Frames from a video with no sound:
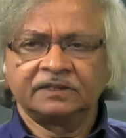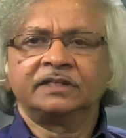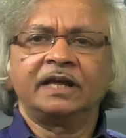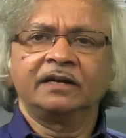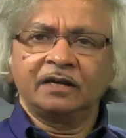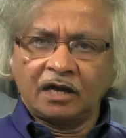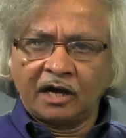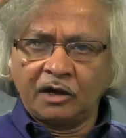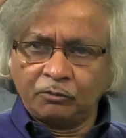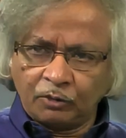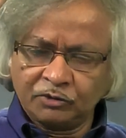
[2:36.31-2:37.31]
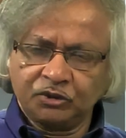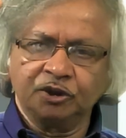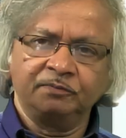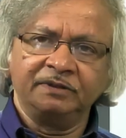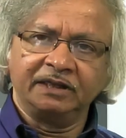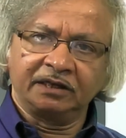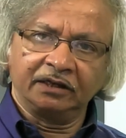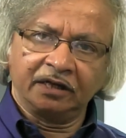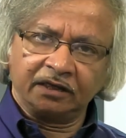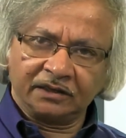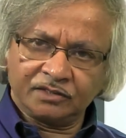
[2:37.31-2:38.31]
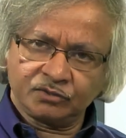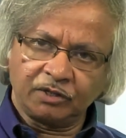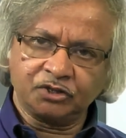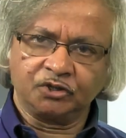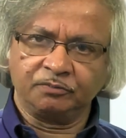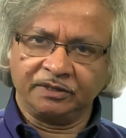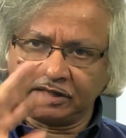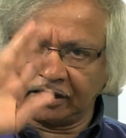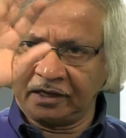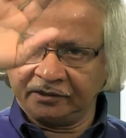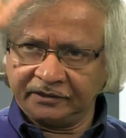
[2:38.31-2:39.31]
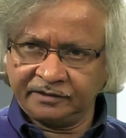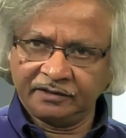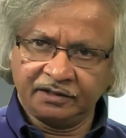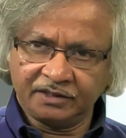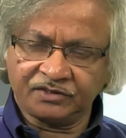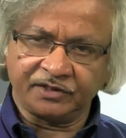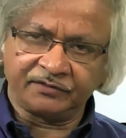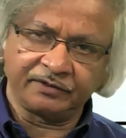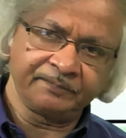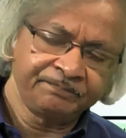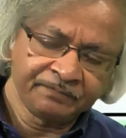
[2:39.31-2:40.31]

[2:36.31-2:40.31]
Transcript: Then what should be the conductance? What should be the current, etc.